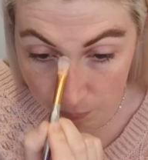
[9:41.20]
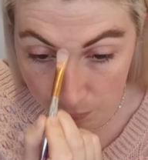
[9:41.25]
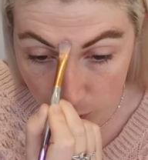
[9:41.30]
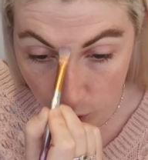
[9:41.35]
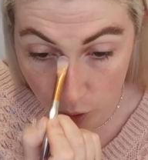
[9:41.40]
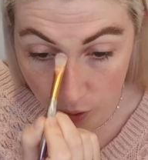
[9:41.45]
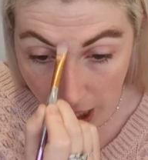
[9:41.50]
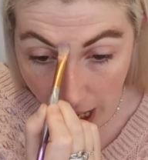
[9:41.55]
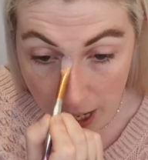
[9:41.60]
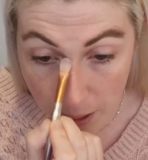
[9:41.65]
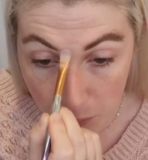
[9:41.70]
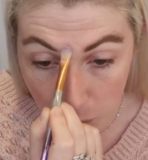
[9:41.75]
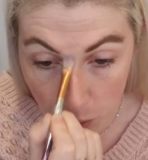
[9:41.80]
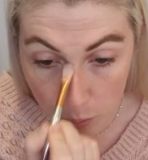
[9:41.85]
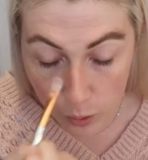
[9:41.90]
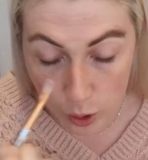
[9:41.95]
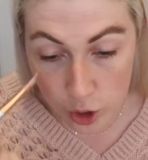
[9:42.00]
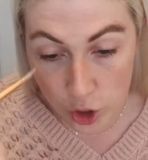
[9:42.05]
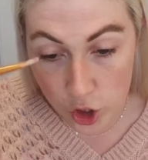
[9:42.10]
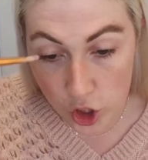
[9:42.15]
create more
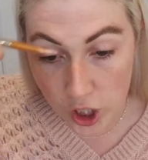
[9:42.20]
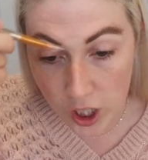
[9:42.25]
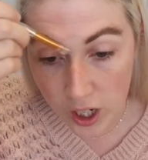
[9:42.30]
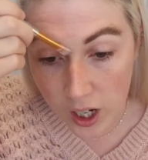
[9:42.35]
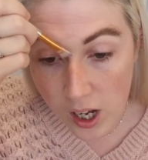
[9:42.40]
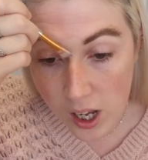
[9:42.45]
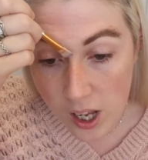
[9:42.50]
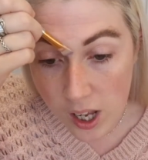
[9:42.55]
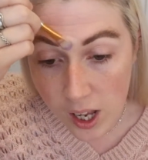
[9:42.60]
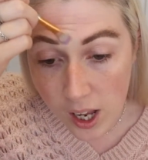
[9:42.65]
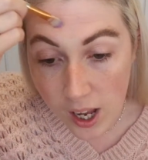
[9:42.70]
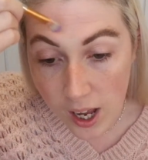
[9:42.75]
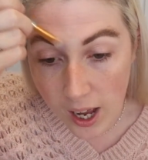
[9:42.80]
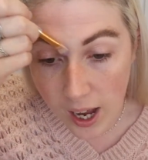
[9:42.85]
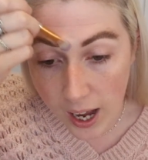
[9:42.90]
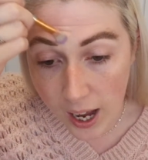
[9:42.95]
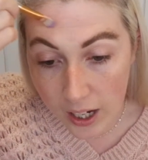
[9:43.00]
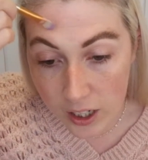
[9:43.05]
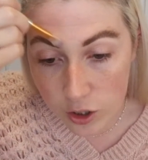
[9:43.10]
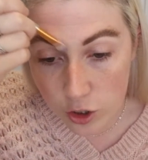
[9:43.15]
moisture
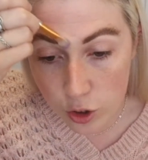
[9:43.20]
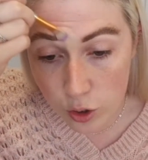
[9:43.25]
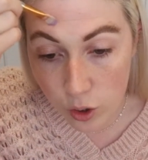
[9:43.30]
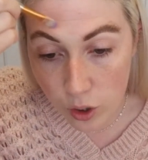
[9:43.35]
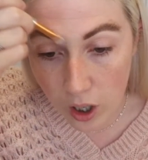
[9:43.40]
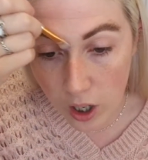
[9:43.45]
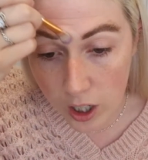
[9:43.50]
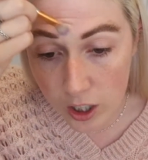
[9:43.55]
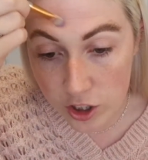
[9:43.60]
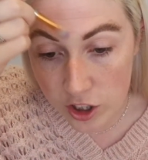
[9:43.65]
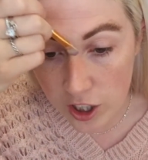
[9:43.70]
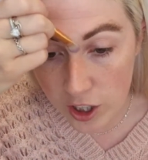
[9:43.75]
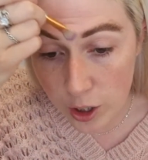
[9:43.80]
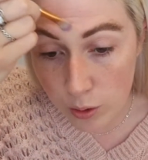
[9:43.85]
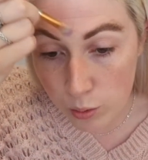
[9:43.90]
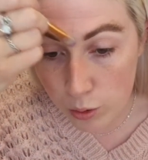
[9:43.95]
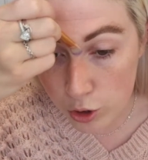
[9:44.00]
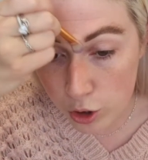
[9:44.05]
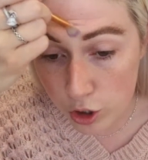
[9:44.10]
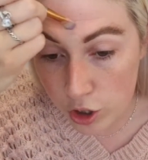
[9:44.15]
and your eyeshadow
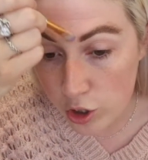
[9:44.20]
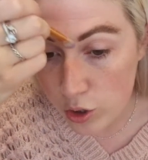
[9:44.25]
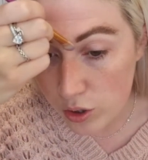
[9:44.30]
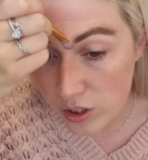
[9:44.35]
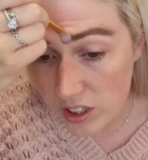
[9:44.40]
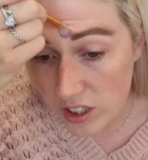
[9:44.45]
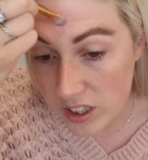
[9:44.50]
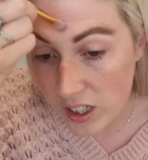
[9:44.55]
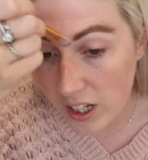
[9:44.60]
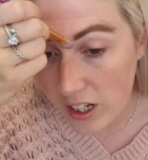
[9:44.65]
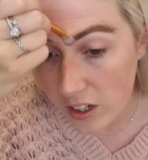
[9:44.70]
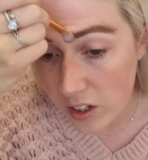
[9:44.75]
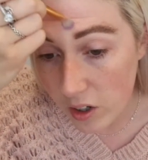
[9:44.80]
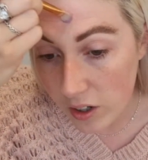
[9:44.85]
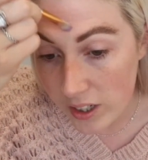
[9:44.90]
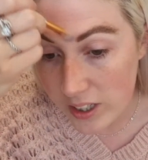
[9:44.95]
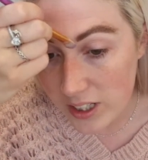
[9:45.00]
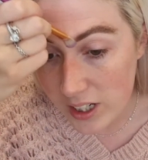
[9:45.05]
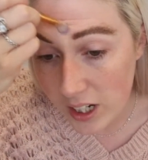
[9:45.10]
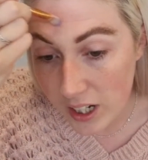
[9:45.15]
will just not sit
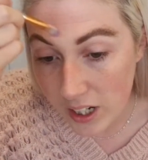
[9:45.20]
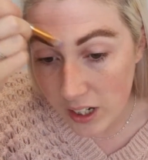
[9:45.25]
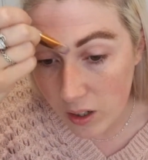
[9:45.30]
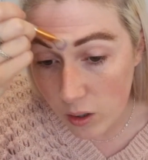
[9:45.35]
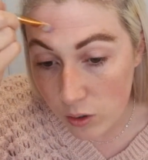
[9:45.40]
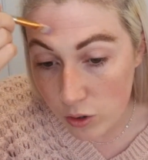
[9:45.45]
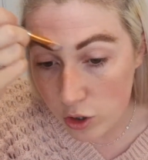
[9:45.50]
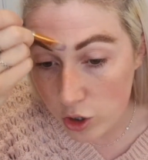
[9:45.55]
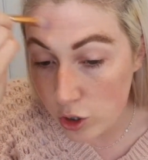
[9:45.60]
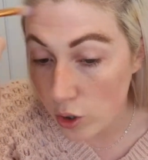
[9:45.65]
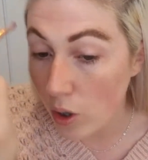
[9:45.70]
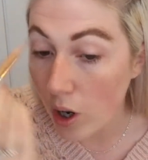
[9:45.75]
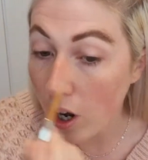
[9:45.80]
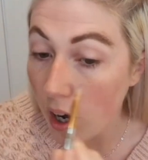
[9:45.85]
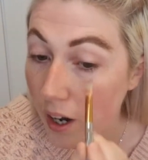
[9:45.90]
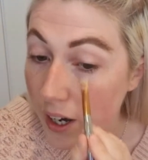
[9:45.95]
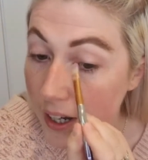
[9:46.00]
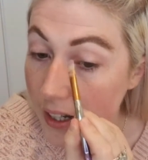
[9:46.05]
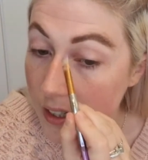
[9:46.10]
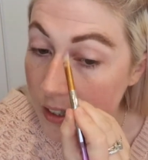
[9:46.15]
nicely onto your
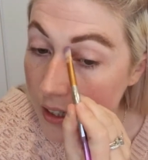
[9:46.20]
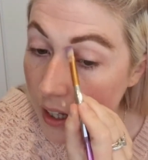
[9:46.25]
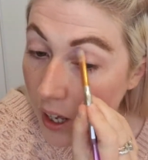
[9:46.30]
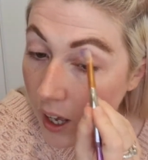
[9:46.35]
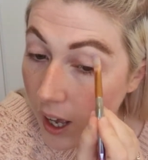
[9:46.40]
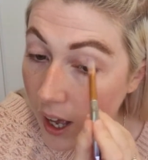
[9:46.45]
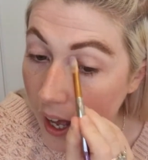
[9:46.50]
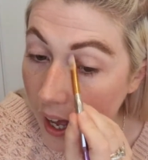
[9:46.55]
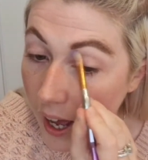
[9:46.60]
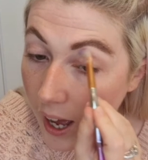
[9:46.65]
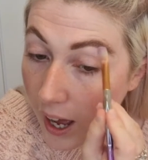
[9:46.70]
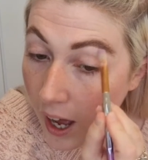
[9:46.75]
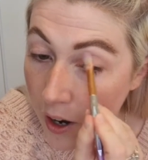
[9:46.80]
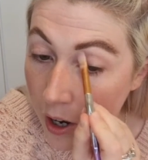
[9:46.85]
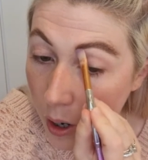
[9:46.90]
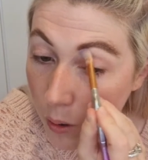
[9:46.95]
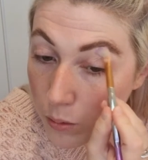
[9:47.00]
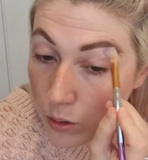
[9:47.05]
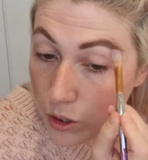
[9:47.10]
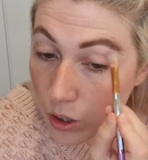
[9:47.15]
eyes. And
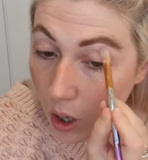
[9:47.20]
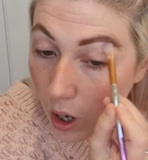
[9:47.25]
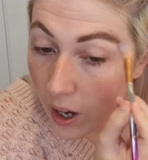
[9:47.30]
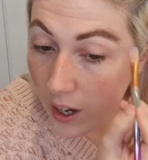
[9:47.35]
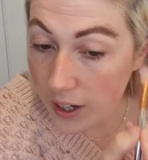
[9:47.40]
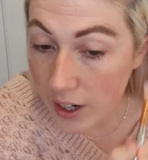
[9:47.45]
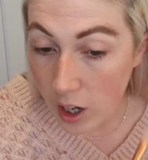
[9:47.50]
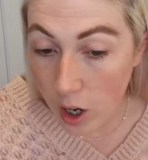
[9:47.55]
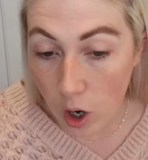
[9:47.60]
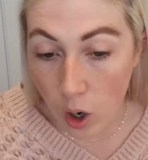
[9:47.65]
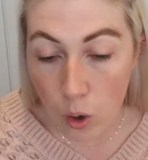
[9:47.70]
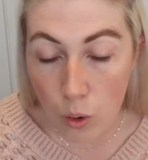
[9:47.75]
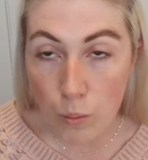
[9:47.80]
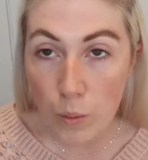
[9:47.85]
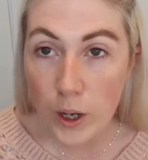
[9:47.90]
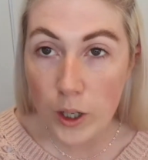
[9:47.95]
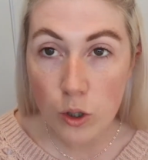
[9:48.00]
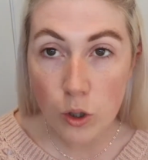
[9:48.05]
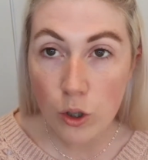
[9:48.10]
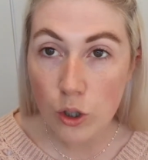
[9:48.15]
I was like, oh
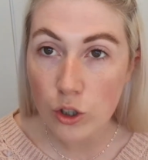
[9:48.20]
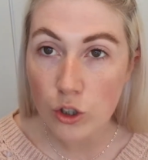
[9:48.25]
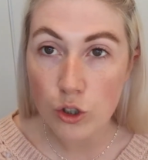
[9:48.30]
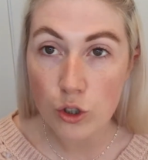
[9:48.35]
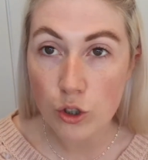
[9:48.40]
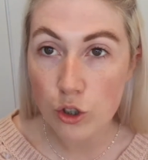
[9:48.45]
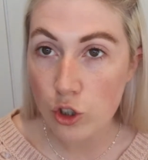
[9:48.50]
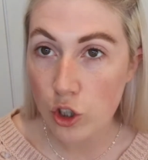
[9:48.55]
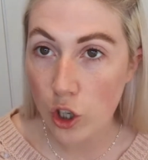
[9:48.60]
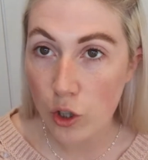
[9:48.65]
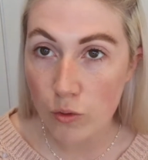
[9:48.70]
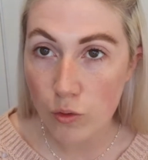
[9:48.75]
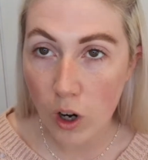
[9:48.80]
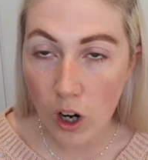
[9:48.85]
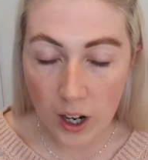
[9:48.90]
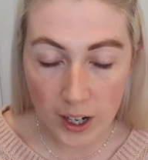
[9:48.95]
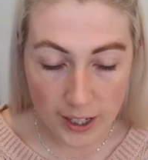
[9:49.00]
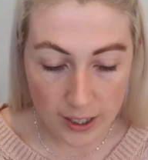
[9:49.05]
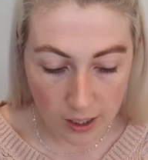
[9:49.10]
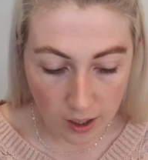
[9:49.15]
my god, you're so
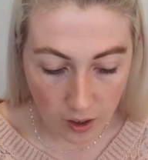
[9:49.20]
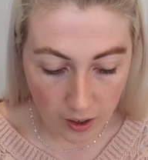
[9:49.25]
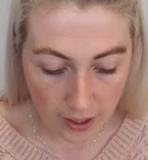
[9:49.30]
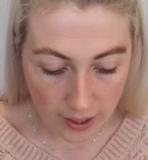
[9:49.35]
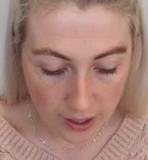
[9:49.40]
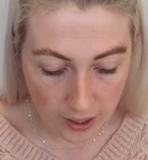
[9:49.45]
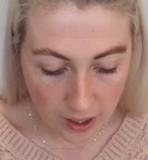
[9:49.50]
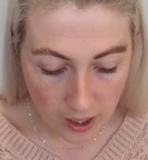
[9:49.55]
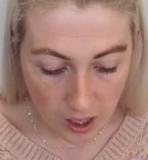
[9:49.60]
right, like,